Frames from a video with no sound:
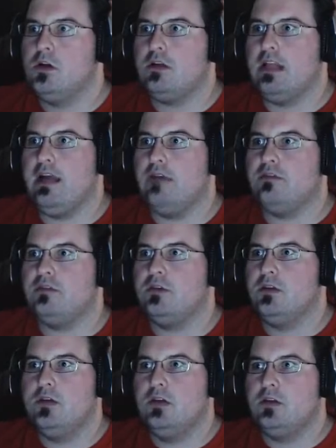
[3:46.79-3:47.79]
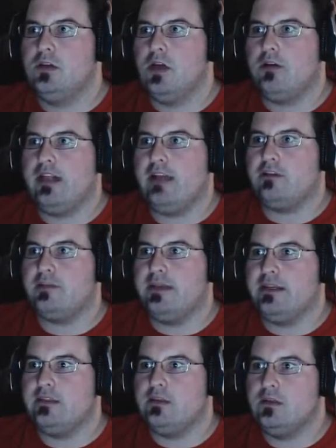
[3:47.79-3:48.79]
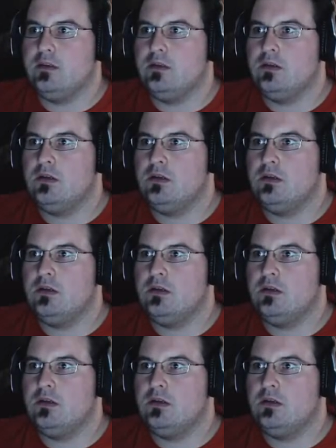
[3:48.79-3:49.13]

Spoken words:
No clowns. No clowns, please.